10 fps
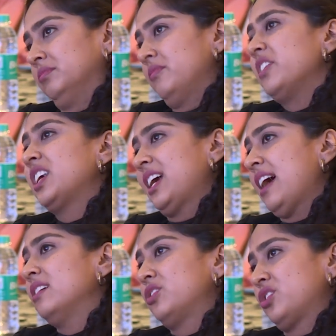which
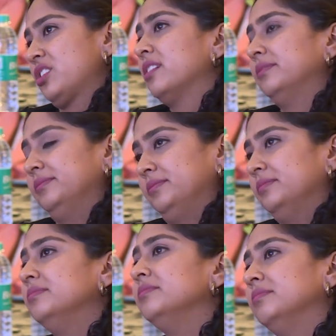I'll drive out. And I think
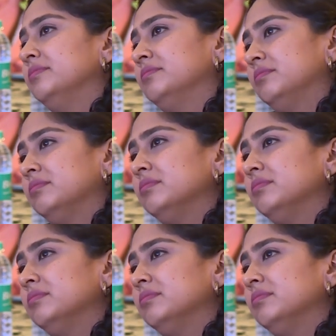that's the